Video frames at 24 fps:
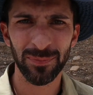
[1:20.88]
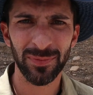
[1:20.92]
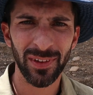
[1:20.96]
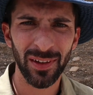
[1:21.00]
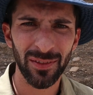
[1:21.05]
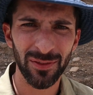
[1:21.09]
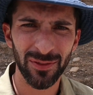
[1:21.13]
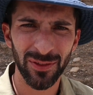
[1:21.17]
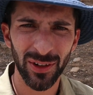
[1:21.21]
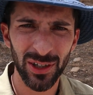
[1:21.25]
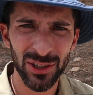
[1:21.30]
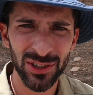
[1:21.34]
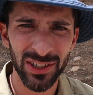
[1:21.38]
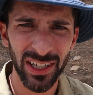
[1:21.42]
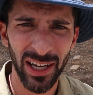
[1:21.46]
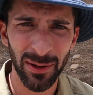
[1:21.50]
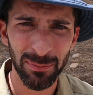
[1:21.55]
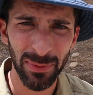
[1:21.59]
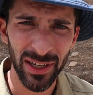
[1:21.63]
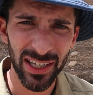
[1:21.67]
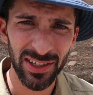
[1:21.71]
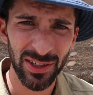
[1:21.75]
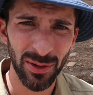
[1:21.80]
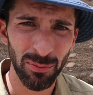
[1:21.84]
First
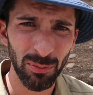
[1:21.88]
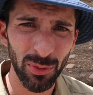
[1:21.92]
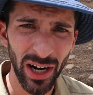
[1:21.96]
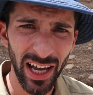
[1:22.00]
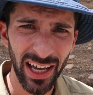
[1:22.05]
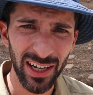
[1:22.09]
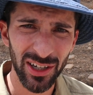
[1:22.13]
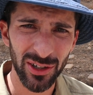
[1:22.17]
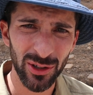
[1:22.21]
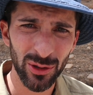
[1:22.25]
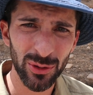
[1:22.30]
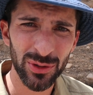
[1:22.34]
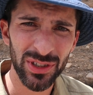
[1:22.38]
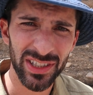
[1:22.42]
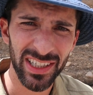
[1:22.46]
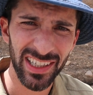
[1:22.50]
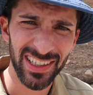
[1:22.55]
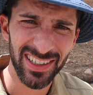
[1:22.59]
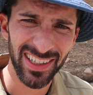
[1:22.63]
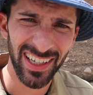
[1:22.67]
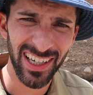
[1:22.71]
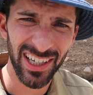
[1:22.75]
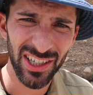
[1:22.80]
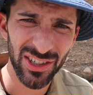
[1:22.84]
up is a brand new
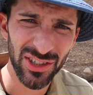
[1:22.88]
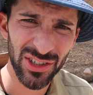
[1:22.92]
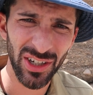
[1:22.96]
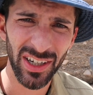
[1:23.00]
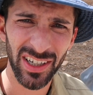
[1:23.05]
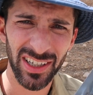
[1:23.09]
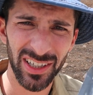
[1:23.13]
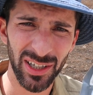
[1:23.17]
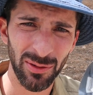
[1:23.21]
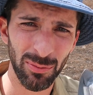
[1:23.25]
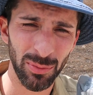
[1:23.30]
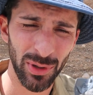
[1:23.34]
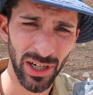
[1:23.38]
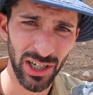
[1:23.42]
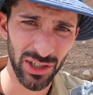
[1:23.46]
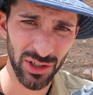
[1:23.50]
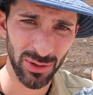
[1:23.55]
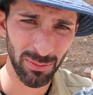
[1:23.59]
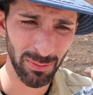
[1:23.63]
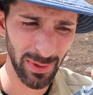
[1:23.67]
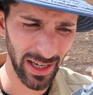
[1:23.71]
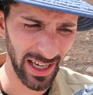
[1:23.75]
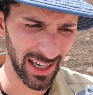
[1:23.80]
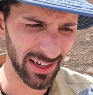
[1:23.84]
6-inch
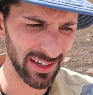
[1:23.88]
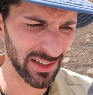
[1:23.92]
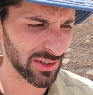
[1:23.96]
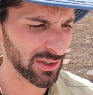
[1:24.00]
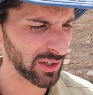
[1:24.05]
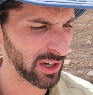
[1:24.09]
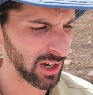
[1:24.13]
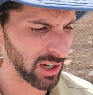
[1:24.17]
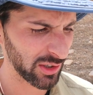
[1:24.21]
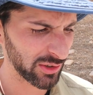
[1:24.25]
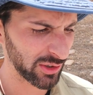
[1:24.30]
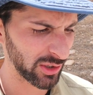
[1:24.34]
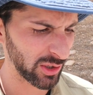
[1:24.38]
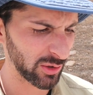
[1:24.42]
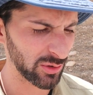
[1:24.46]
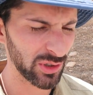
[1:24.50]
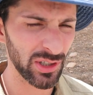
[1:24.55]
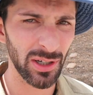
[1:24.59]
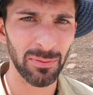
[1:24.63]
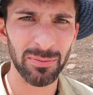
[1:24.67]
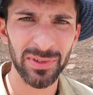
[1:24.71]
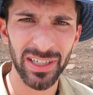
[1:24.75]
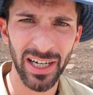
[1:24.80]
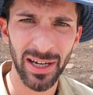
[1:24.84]
compression bandage, also
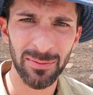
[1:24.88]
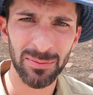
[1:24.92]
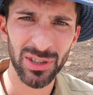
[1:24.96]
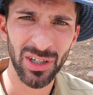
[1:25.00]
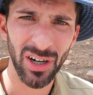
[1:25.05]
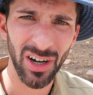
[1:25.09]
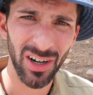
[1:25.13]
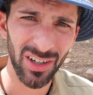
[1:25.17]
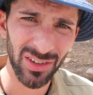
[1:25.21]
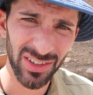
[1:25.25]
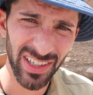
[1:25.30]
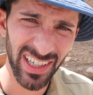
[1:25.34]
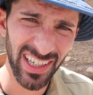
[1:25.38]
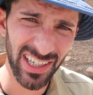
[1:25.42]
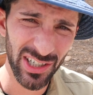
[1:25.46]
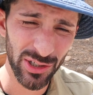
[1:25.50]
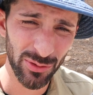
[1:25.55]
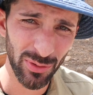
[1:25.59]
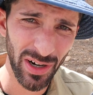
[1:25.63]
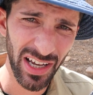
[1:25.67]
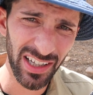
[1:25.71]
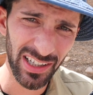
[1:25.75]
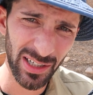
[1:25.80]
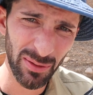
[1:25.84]
sometimes called an
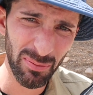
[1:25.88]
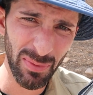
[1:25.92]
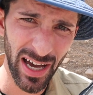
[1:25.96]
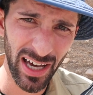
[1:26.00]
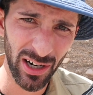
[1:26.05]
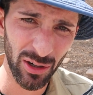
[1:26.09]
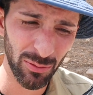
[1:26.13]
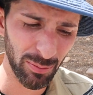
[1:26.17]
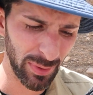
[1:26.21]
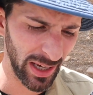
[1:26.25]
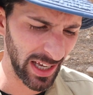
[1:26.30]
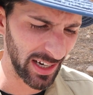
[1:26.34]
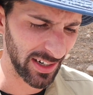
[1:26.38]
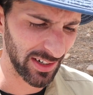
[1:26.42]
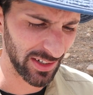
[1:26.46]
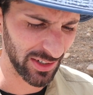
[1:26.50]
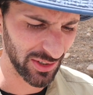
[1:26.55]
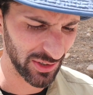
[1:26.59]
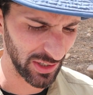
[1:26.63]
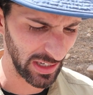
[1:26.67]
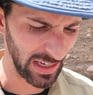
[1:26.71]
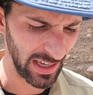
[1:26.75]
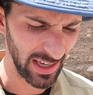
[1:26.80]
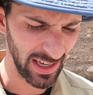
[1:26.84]
Israeli battle
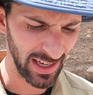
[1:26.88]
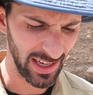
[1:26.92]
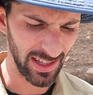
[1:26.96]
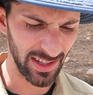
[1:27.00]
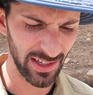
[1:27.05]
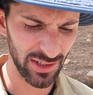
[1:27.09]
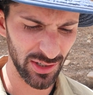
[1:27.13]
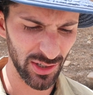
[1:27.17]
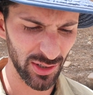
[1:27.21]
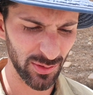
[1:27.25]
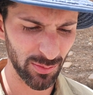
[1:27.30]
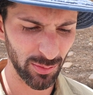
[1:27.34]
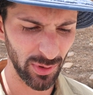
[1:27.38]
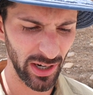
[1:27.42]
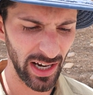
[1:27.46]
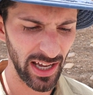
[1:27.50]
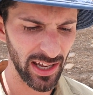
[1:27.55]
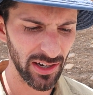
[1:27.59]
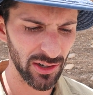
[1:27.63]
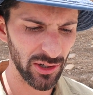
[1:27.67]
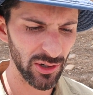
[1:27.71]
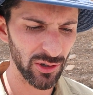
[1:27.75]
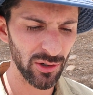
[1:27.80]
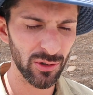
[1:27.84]
bandage. This is
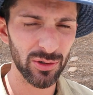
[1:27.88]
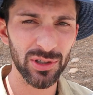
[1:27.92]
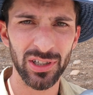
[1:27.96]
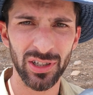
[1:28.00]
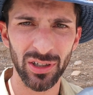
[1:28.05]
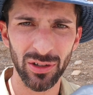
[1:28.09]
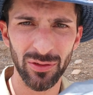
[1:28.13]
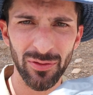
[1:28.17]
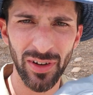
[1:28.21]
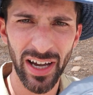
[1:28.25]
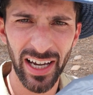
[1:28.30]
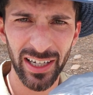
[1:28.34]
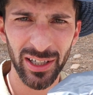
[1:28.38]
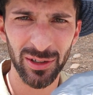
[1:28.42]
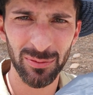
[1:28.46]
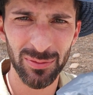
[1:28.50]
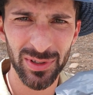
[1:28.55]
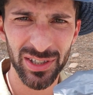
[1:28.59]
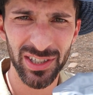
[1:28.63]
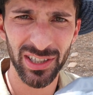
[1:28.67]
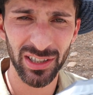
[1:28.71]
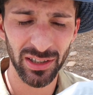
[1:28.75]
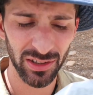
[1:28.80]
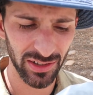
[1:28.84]
brand new, still vacuum
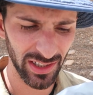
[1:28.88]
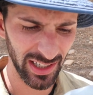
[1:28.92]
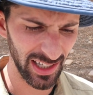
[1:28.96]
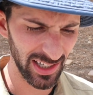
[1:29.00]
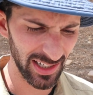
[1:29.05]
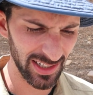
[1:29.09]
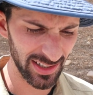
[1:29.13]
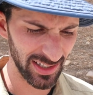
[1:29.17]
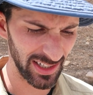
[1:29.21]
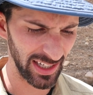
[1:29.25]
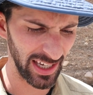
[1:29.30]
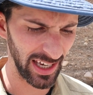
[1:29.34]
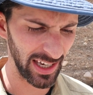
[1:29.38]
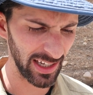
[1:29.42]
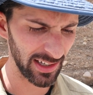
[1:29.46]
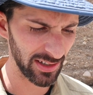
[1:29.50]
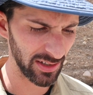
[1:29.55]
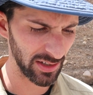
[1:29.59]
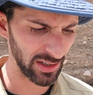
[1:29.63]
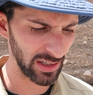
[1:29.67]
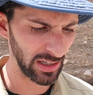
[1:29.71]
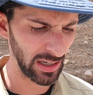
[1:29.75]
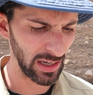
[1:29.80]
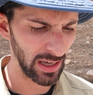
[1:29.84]
sealed in its
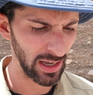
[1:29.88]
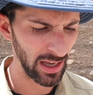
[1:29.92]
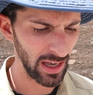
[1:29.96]
case.